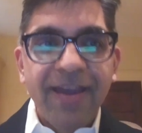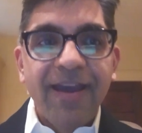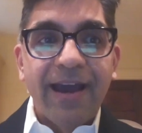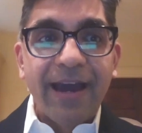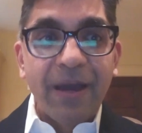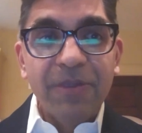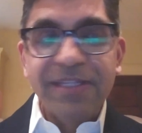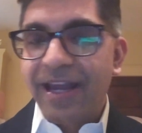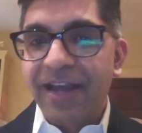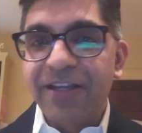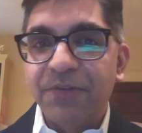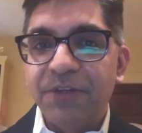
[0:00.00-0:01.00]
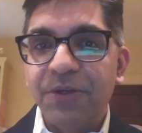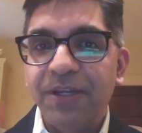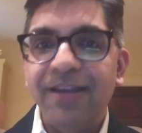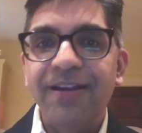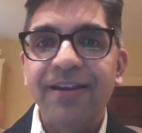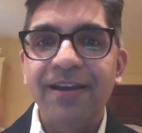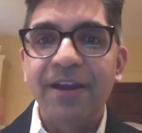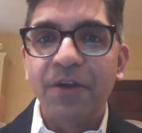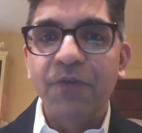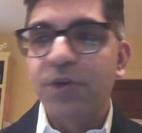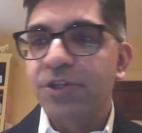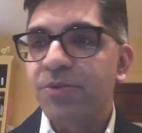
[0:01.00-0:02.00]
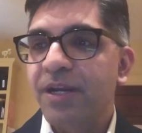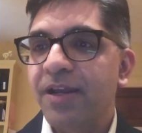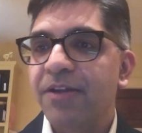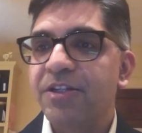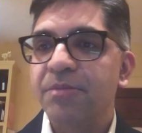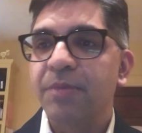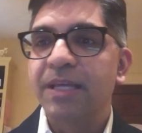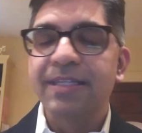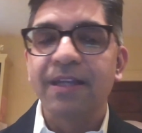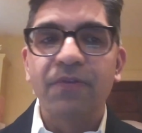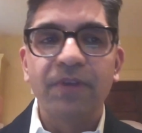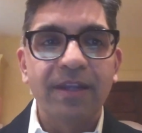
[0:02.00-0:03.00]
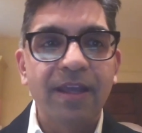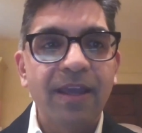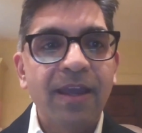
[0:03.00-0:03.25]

I was an active duty Air Force radiologist myself, and